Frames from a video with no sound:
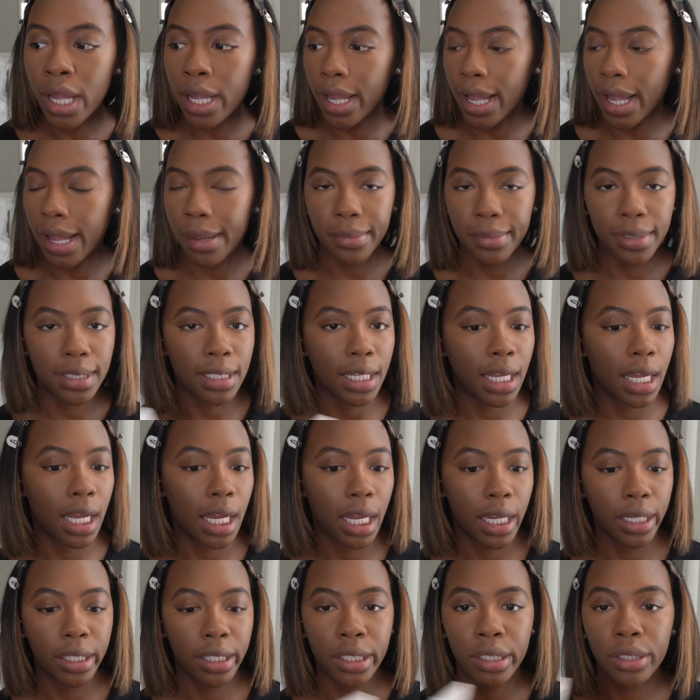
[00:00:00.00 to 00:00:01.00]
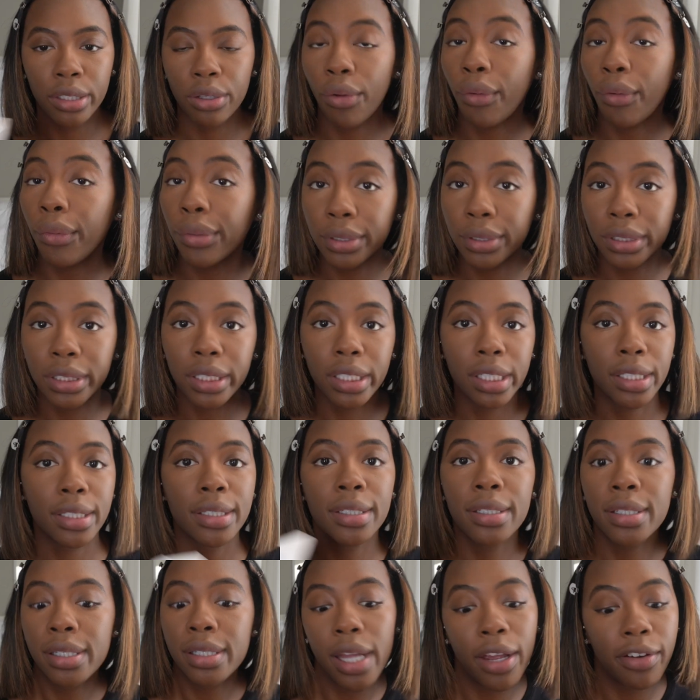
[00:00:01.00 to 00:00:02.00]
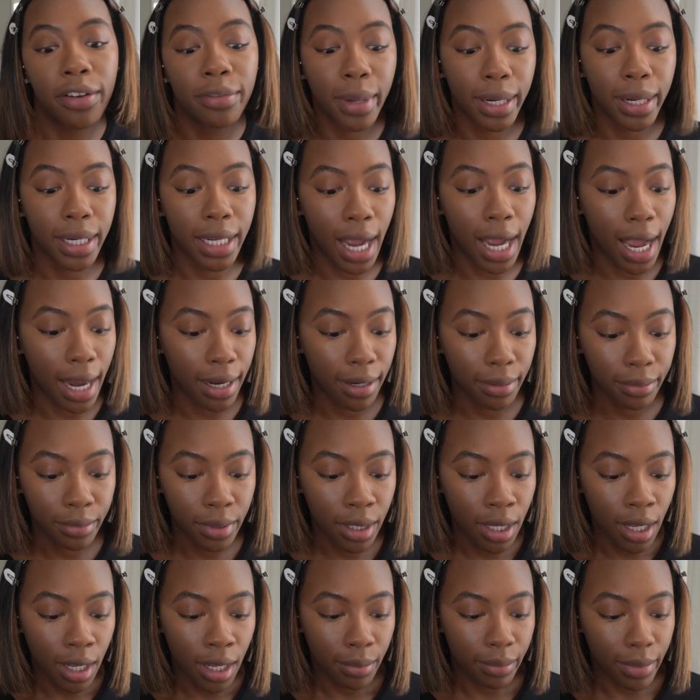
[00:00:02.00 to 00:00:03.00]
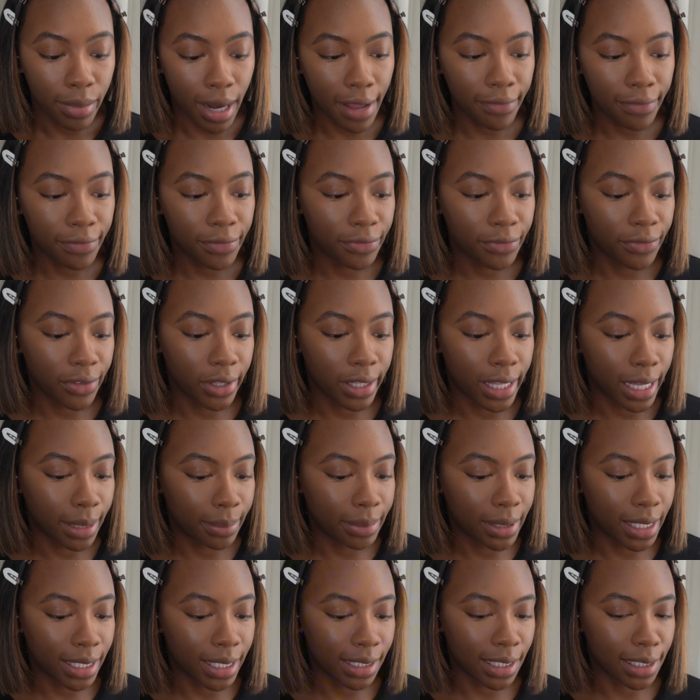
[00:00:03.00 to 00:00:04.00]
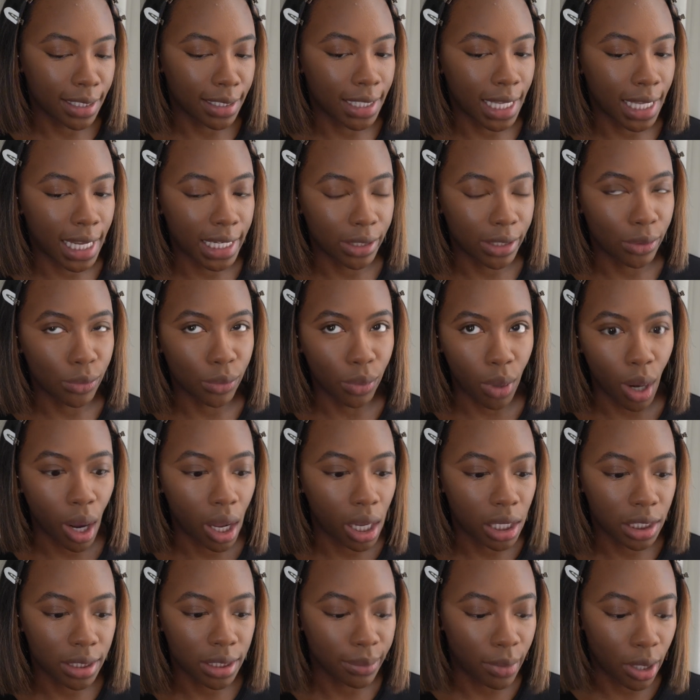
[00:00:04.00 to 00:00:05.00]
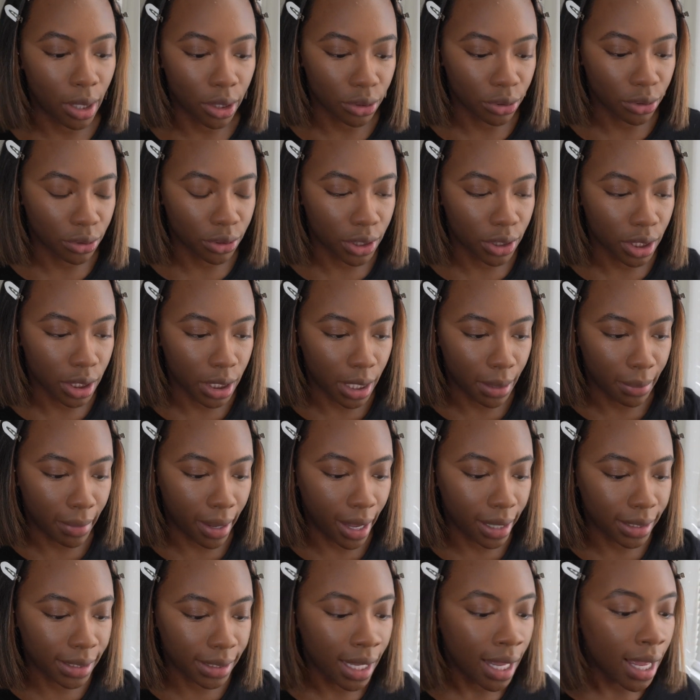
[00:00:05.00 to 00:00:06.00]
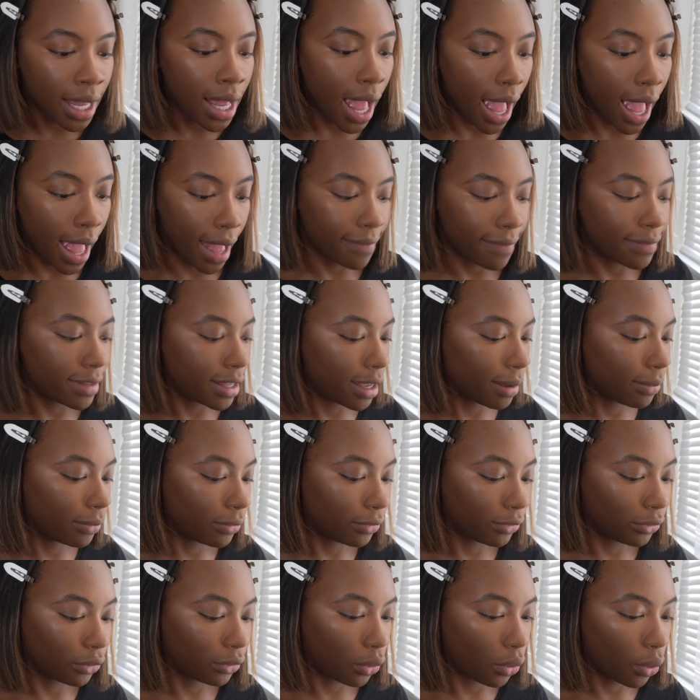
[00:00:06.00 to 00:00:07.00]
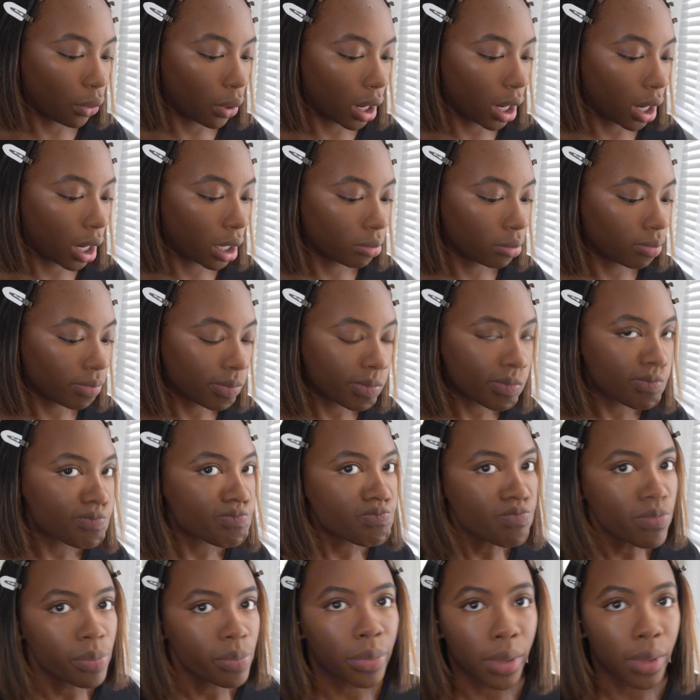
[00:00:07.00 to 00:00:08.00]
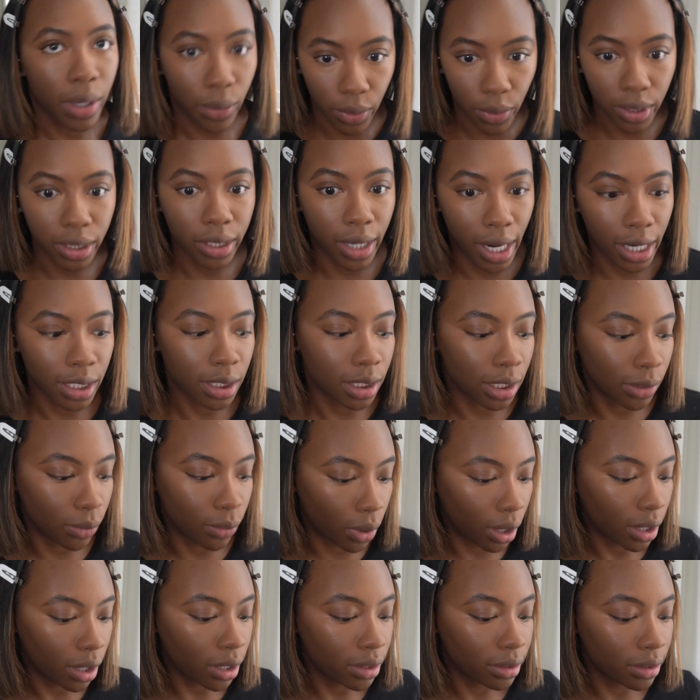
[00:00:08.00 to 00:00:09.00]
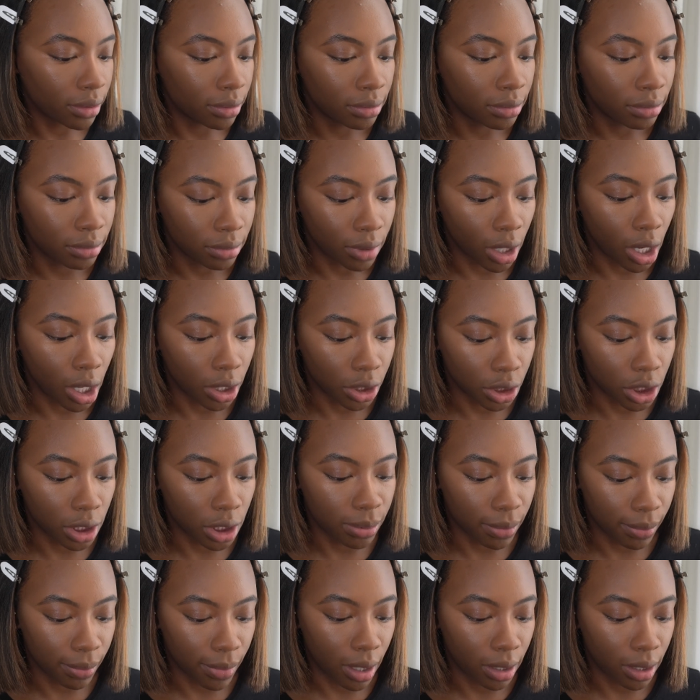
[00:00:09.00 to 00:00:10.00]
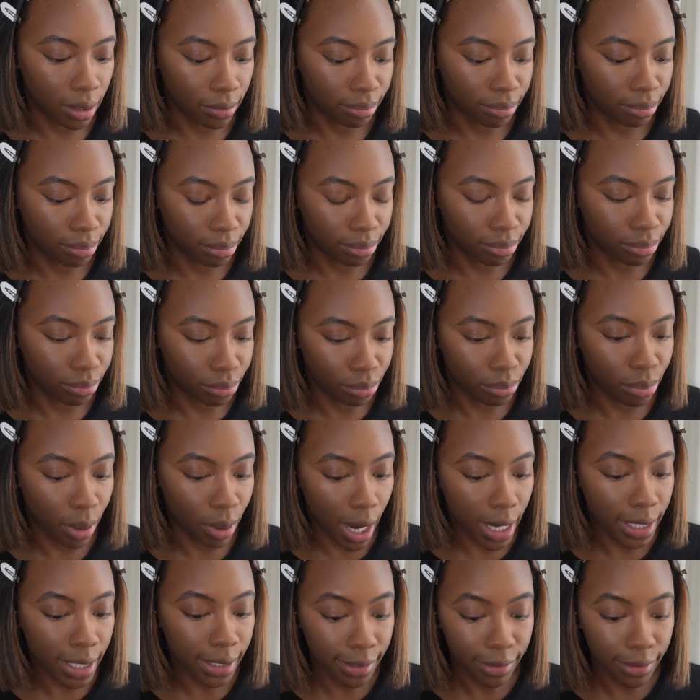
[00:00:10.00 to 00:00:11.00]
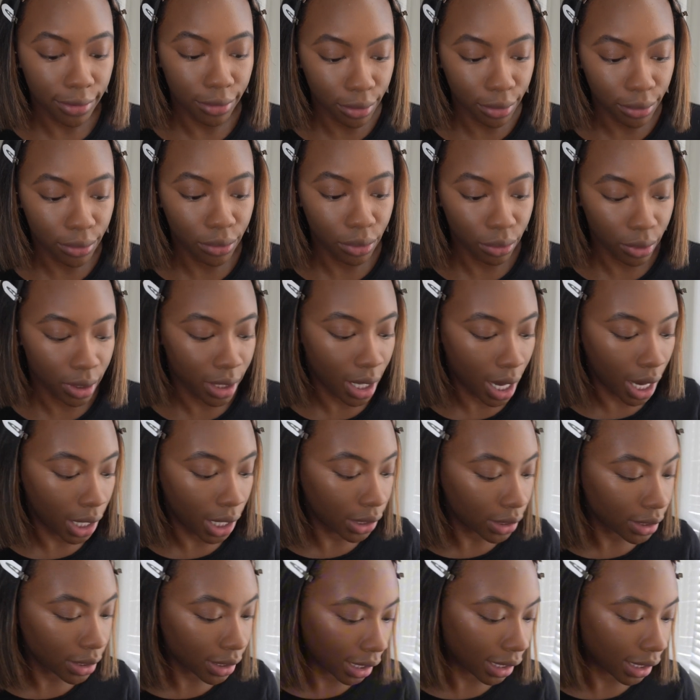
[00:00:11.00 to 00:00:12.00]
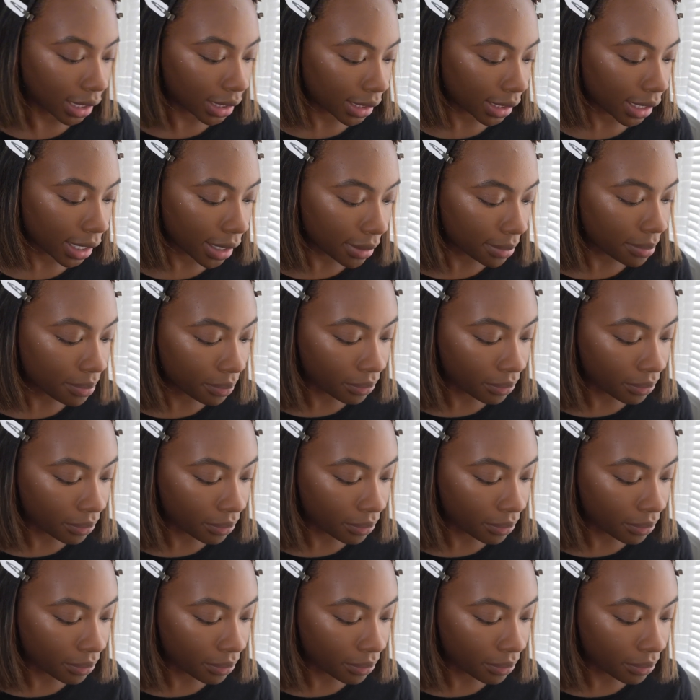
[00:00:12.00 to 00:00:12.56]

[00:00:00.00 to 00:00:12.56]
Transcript: Amazon, Ulta. Everybody got them, but I feel like places like Ross, Marshalls, TJ Maxx have them for what they're actually worth, a cheap amount of price, $2-3, like I said.